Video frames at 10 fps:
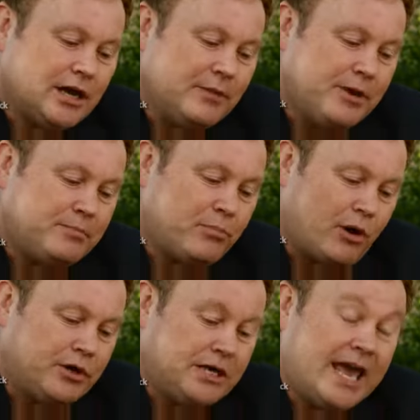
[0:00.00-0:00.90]
I met
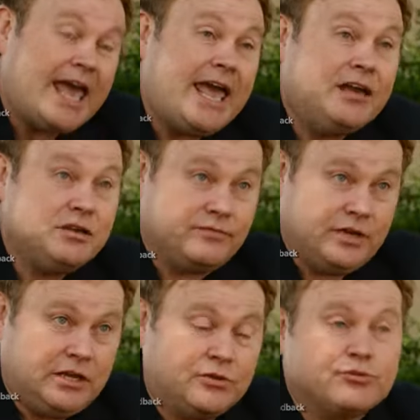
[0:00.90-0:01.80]
Barney and
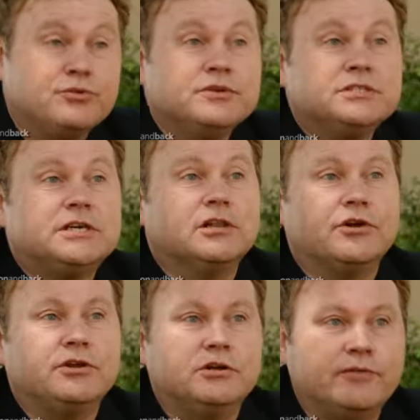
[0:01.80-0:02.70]
Naveen through the
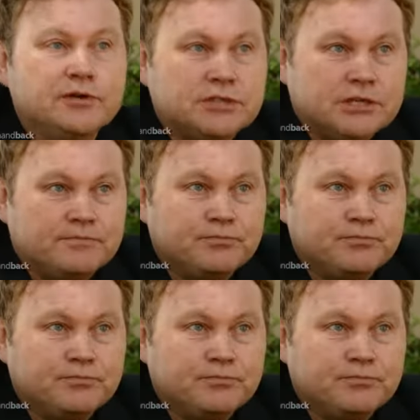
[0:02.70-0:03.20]
Singularity University.